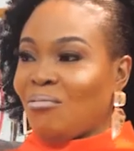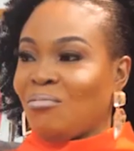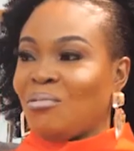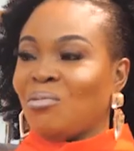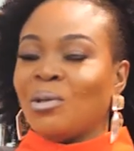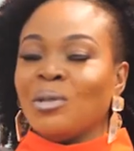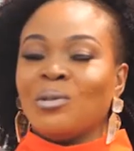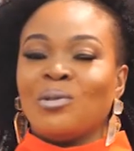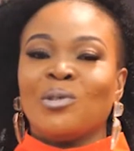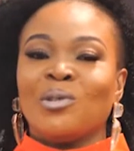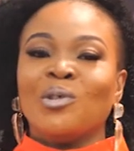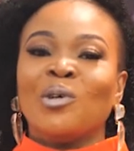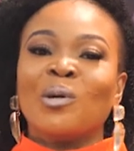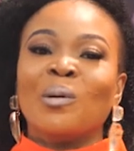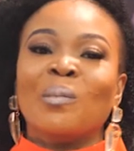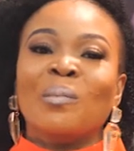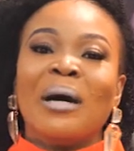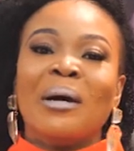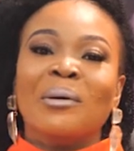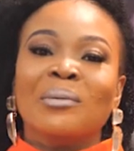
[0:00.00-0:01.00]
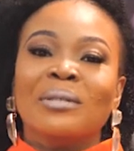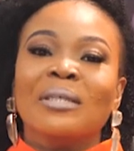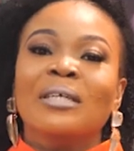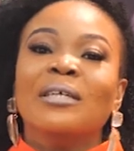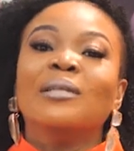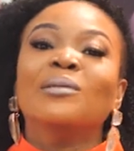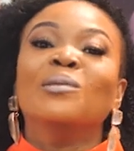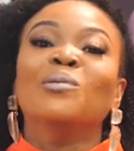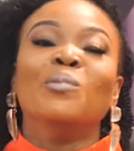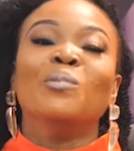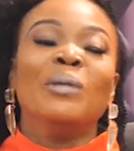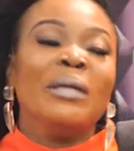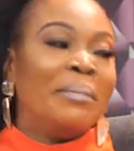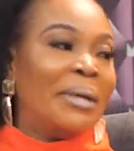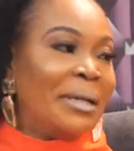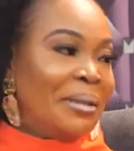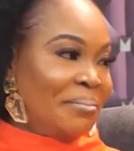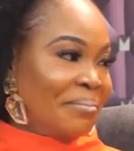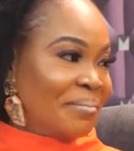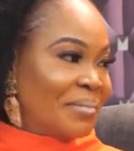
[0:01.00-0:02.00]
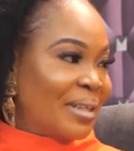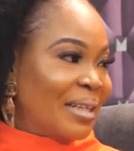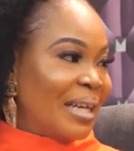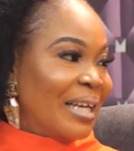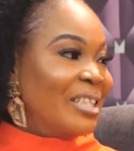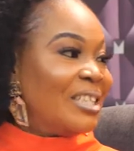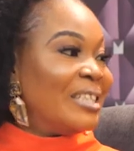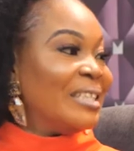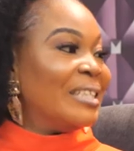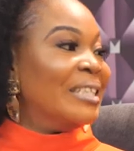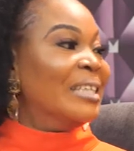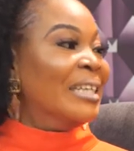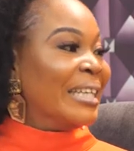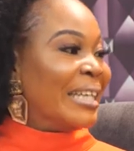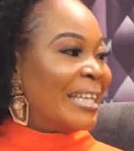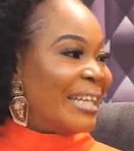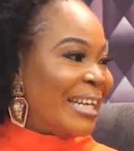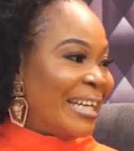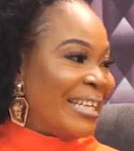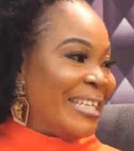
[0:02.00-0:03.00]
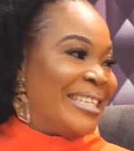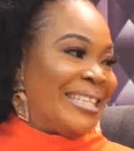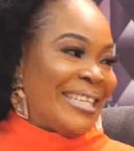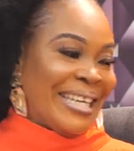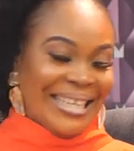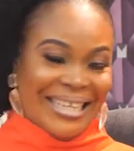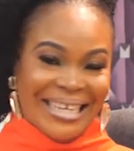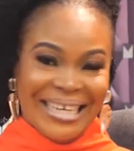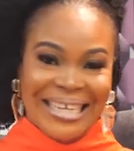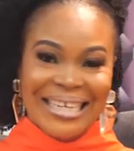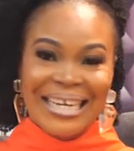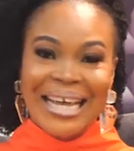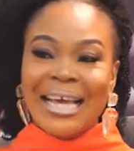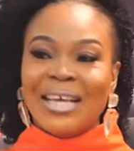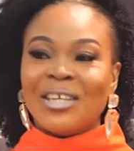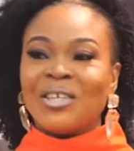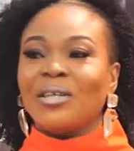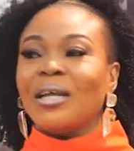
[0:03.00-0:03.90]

we want to talk about the women, like she clearly stated, so